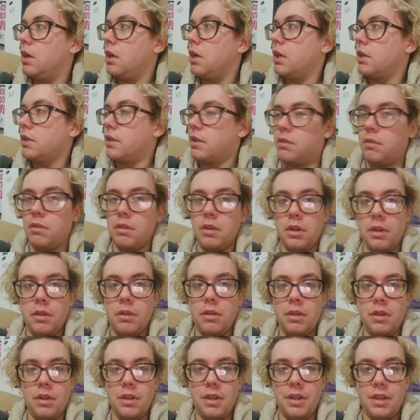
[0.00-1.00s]
I don't know.
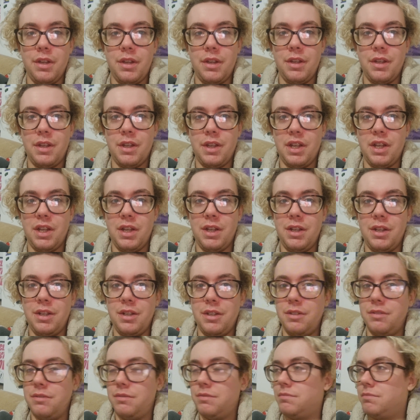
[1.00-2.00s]

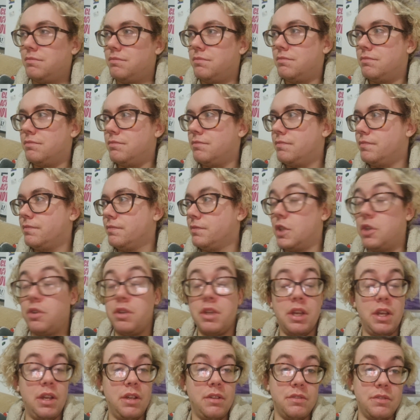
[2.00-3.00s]
Uh, New
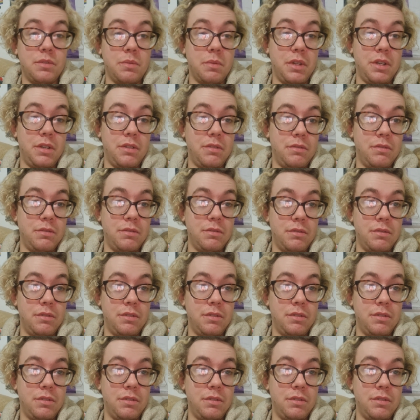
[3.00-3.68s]
Year as well.